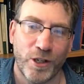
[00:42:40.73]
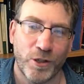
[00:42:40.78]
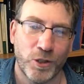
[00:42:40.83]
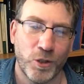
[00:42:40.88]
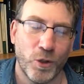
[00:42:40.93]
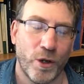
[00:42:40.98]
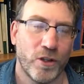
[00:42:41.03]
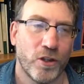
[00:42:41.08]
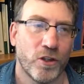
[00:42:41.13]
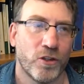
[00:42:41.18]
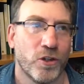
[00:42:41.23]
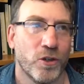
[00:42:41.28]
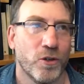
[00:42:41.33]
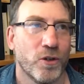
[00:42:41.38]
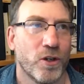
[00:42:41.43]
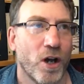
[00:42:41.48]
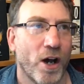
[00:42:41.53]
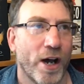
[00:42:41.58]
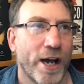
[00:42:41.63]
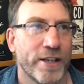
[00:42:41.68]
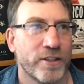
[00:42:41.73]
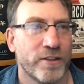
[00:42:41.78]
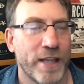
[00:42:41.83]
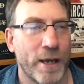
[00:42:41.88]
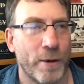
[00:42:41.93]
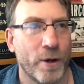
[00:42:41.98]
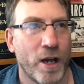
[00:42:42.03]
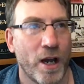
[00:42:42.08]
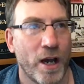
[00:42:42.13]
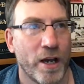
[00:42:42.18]
I was talking to two guys, and
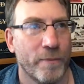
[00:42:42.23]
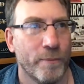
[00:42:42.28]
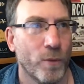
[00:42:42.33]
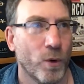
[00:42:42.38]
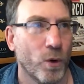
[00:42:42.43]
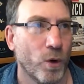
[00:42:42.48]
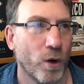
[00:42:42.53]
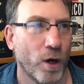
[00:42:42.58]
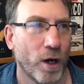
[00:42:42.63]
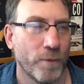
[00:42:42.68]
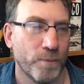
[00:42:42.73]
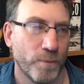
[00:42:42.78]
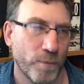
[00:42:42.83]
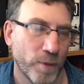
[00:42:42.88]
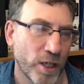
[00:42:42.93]
they were kind of more